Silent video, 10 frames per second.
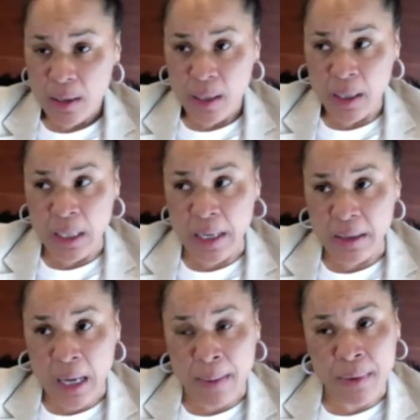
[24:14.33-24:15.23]
and i
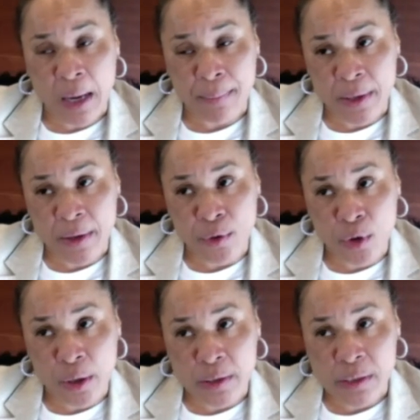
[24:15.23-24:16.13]
i'm, I'm either
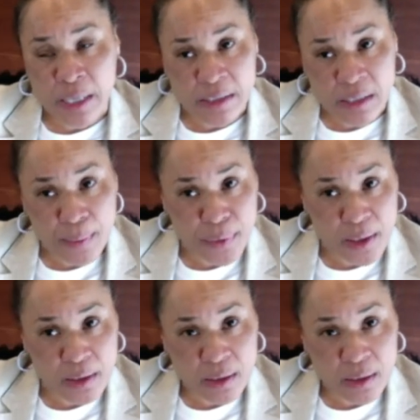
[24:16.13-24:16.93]
going to say something